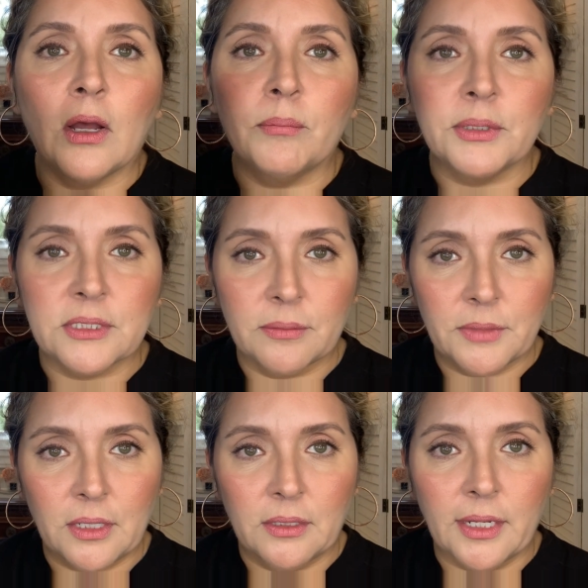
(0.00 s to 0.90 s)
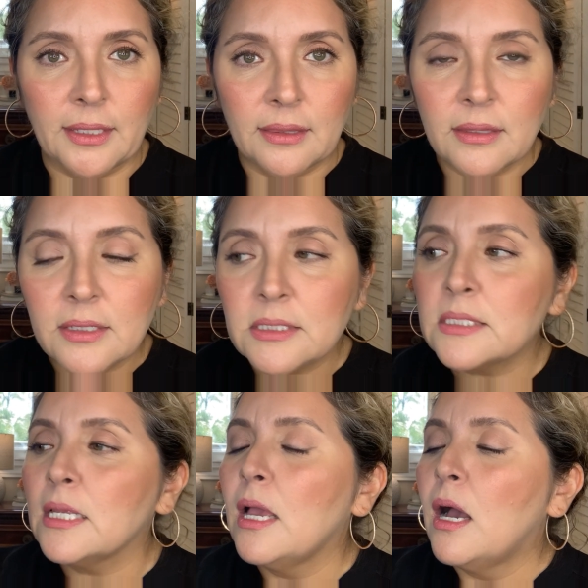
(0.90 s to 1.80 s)
I'll put something on like this.
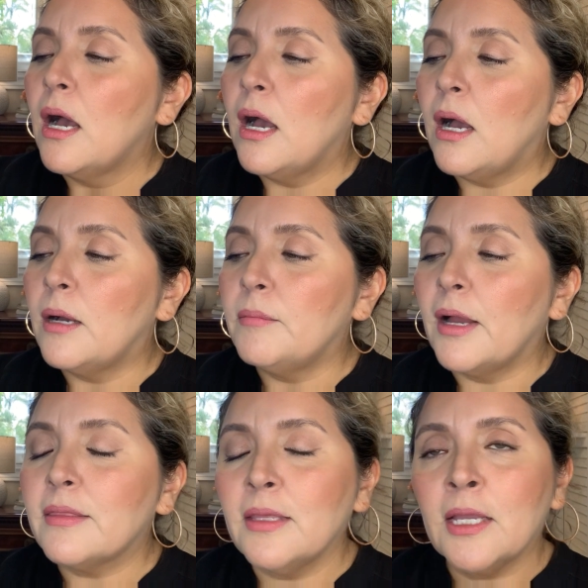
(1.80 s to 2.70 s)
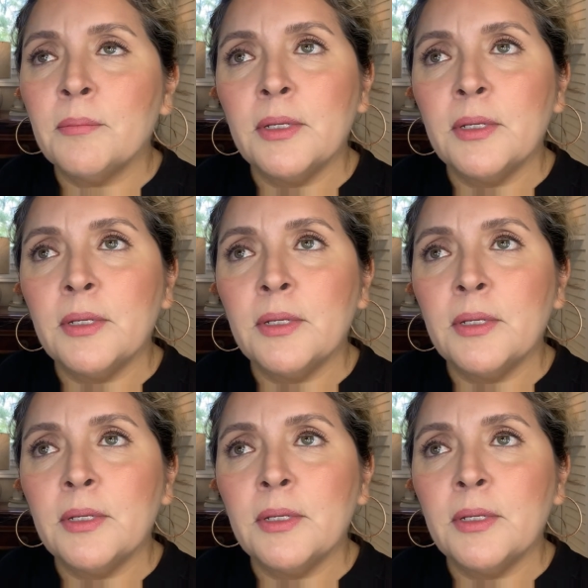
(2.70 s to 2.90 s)
I think